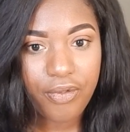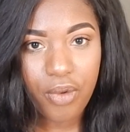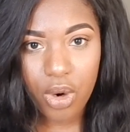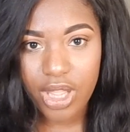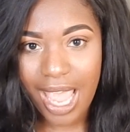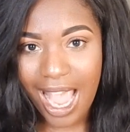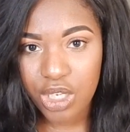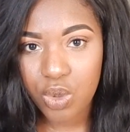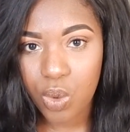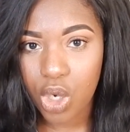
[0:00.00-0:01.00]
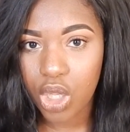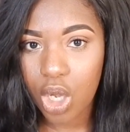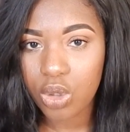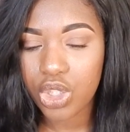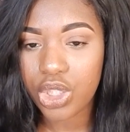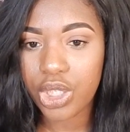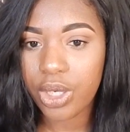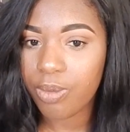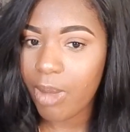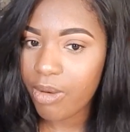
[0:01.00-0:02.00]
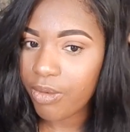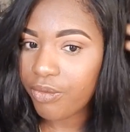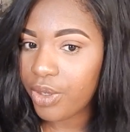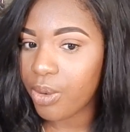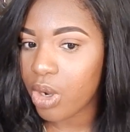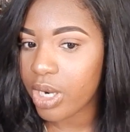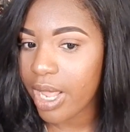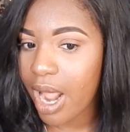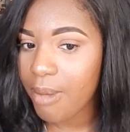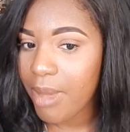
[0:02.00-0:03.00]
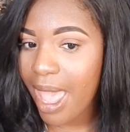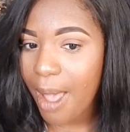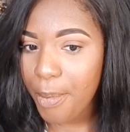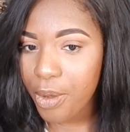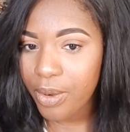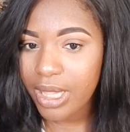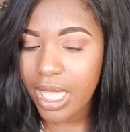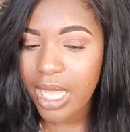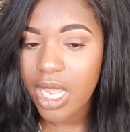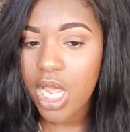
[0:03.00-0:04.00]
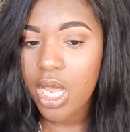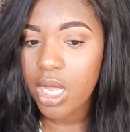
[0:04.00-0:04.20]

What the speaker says: for the actual closure, my review on it, I'm happy with it.